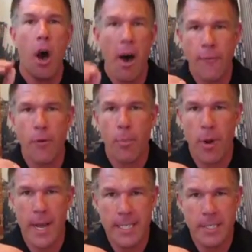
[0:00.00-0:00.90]
offer
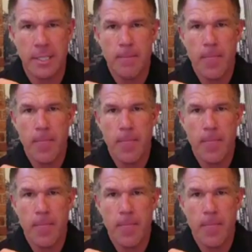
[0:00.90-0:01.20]
price